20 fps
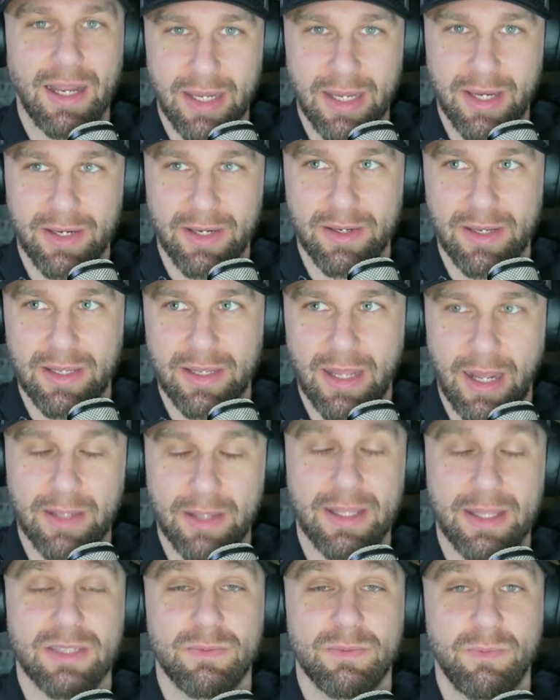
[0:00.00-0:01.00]
And
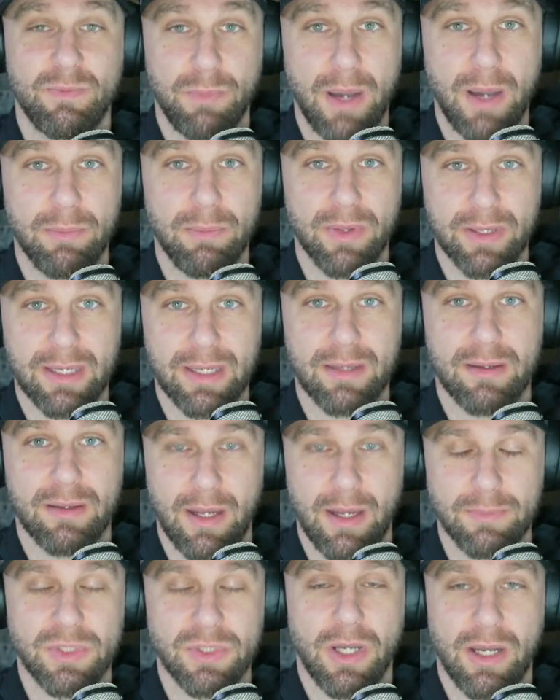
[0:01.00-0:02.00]
that's public,
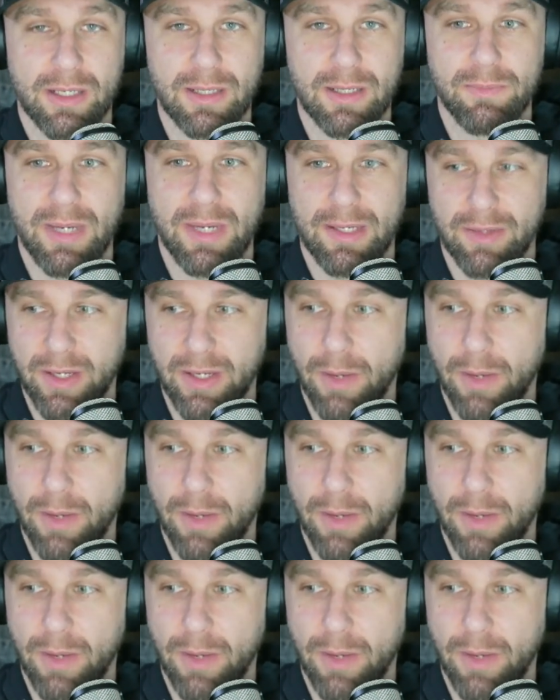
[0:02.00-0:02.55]
I'm talking mainly.